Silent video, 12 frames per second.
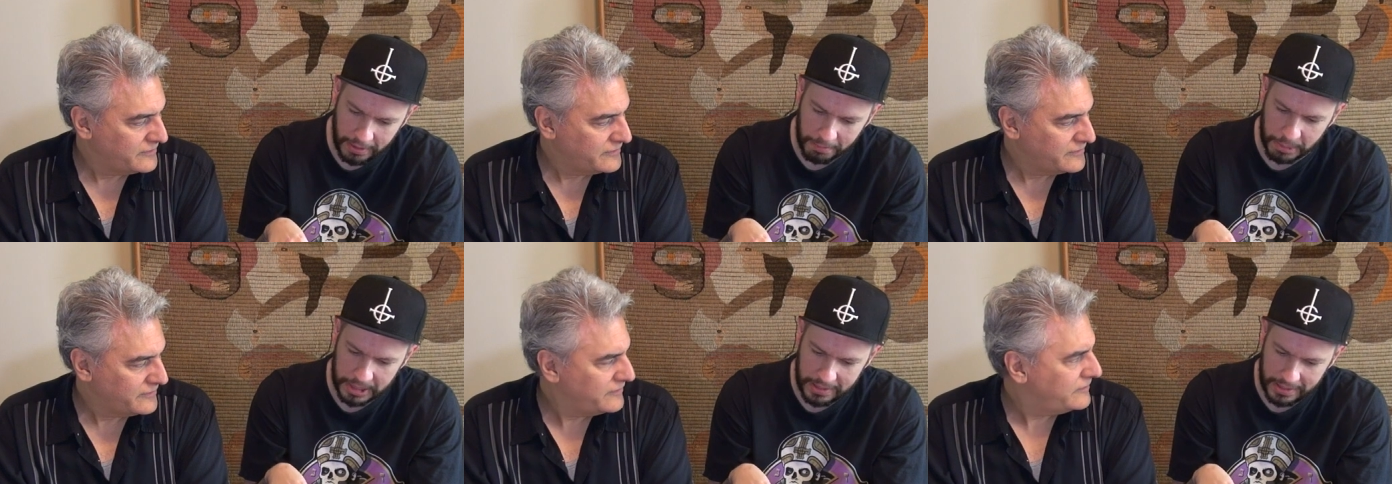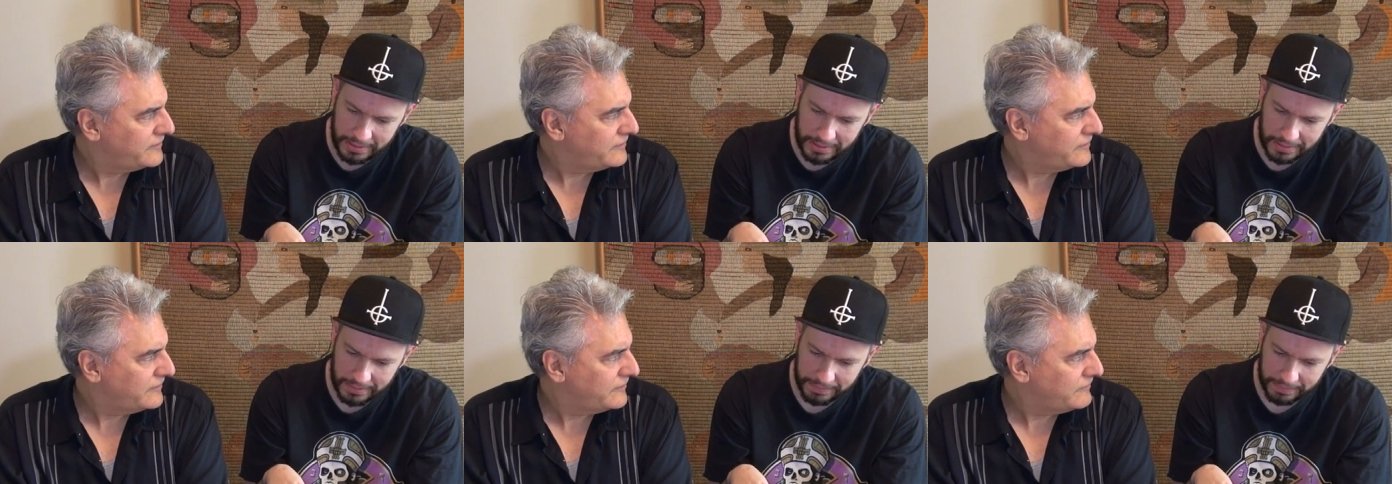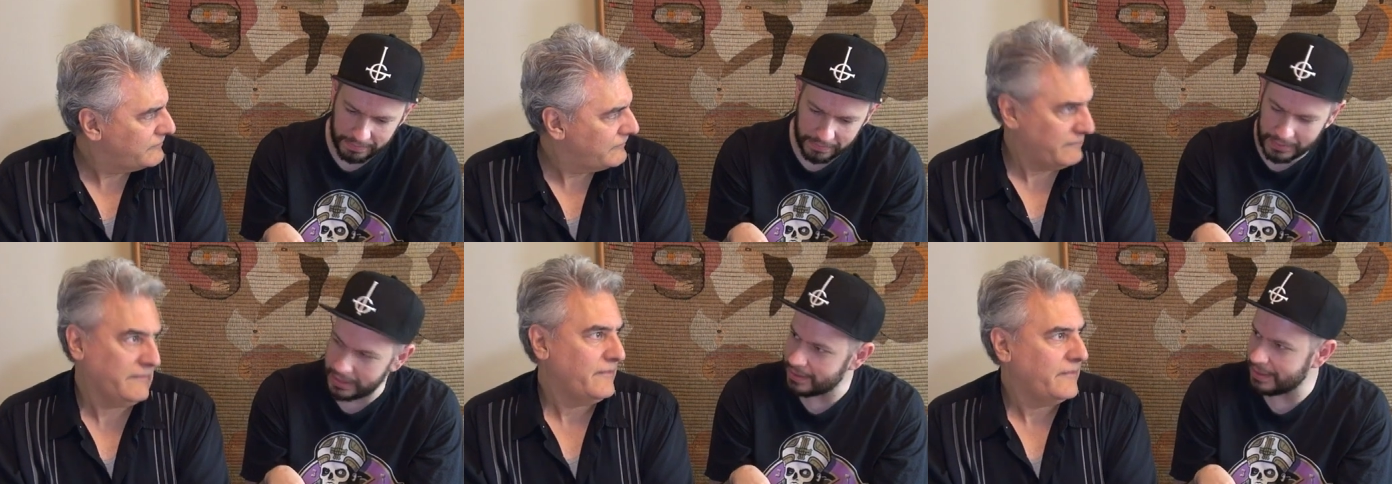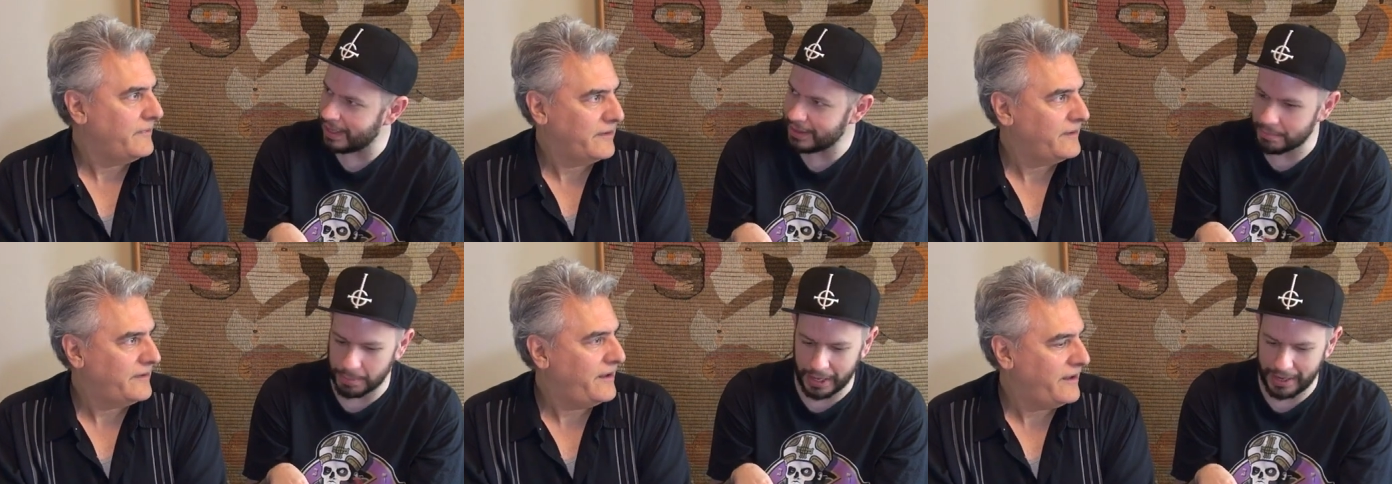Speaker 1: is our business. Ooh, is
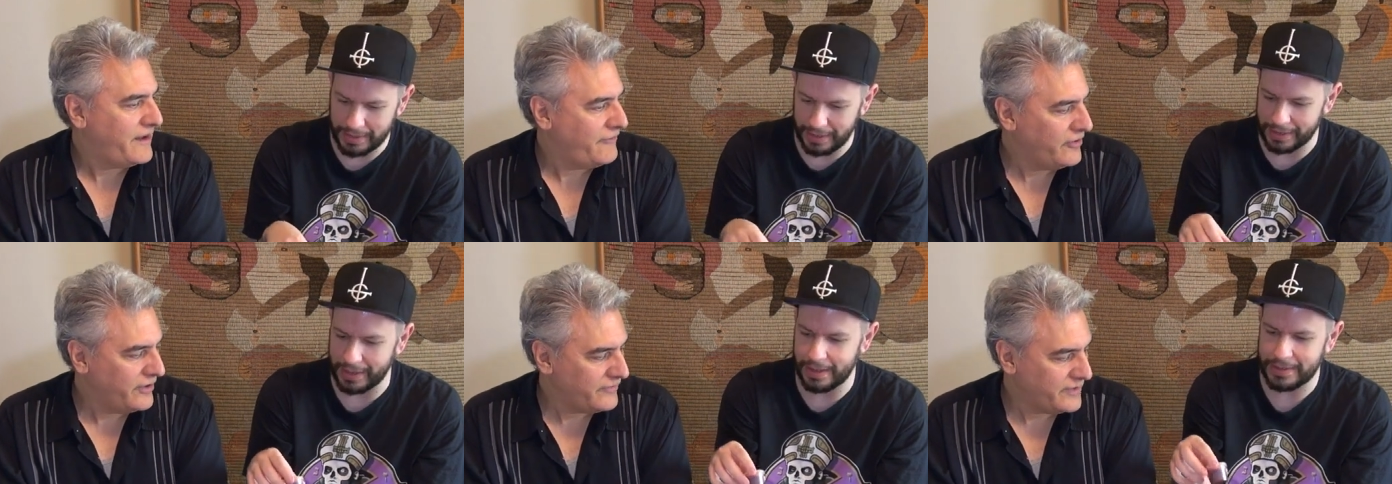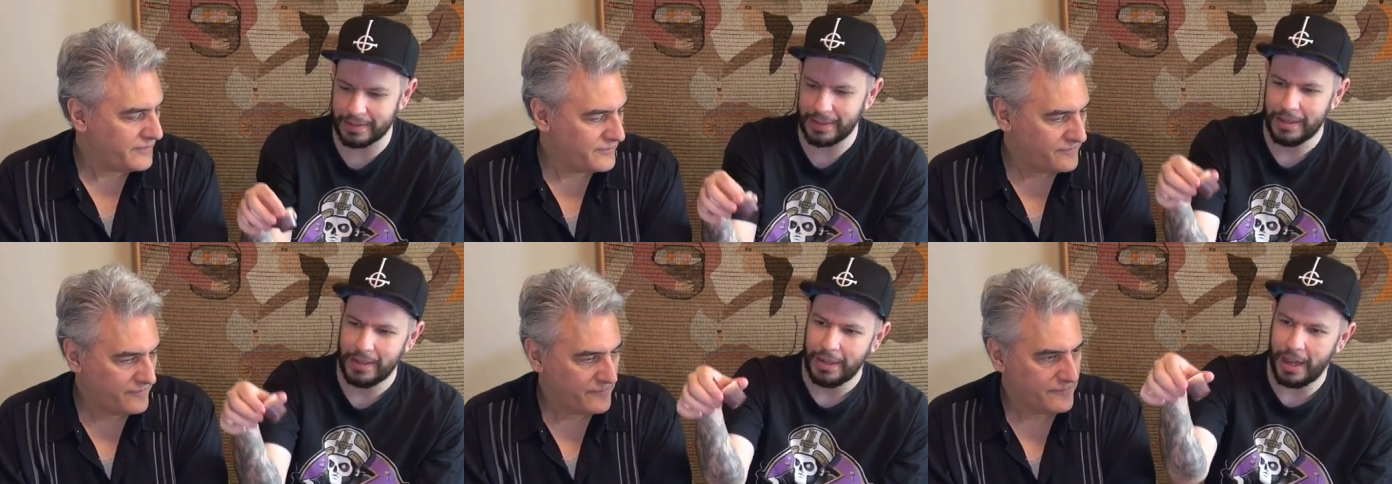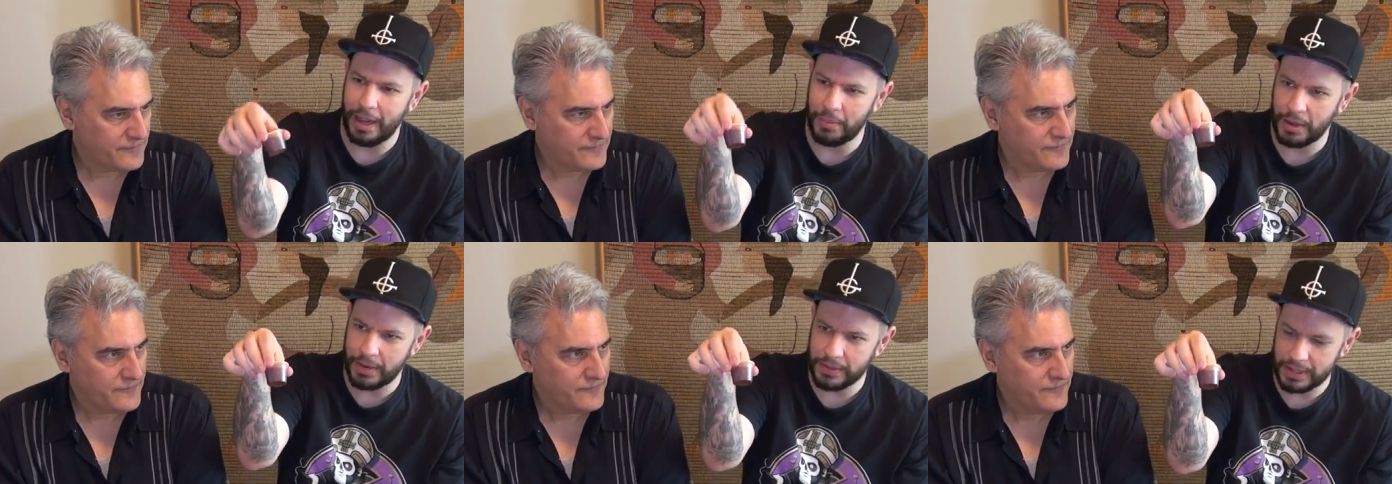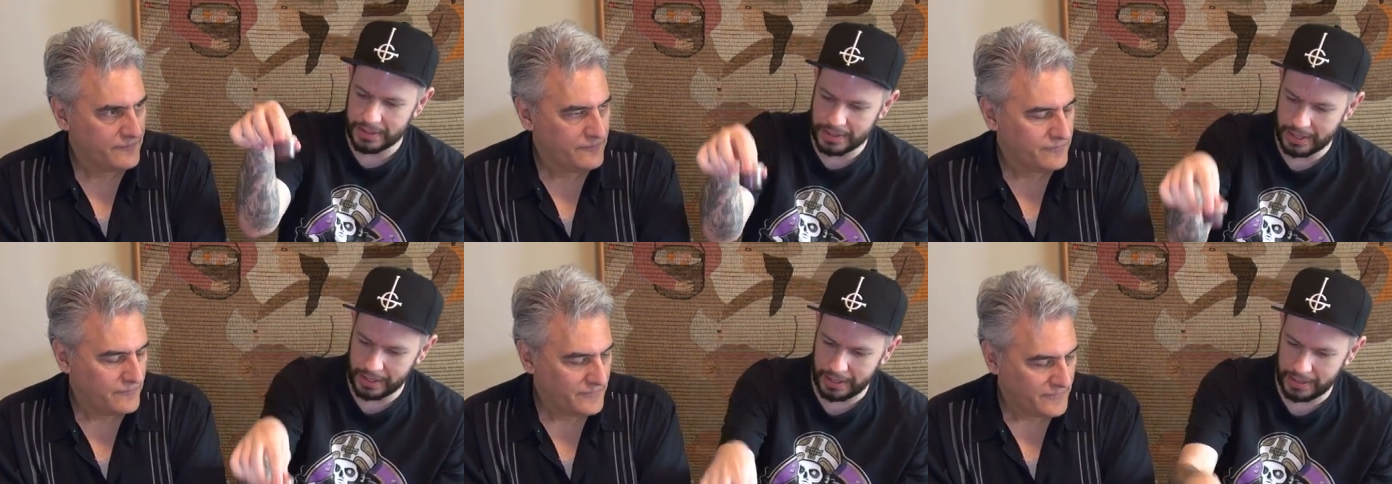that the brand? Never heard of it. Whatever
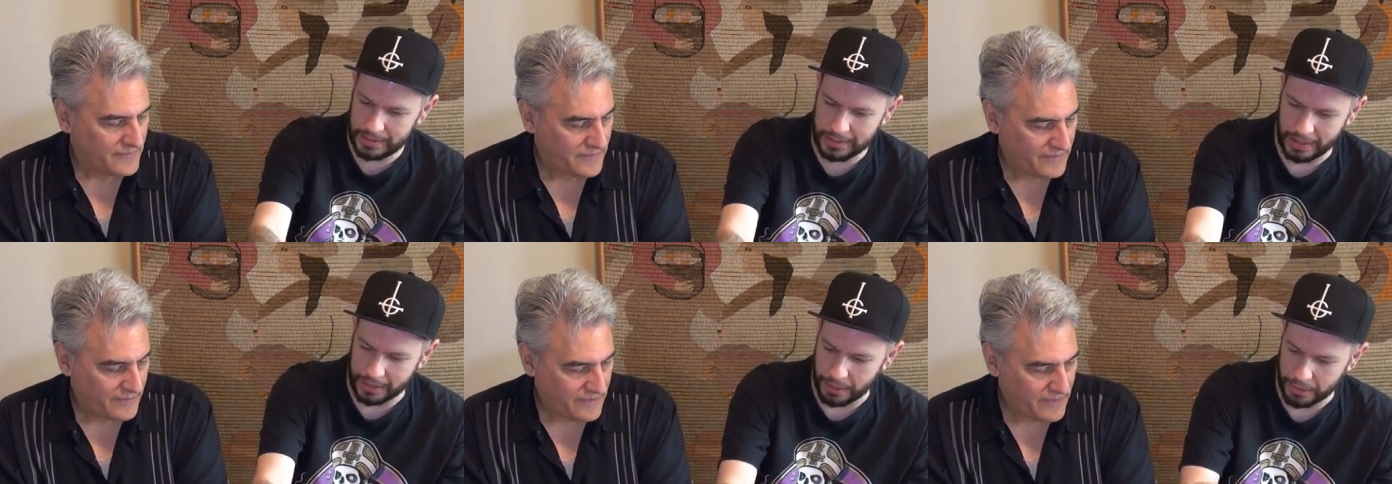this thing is, I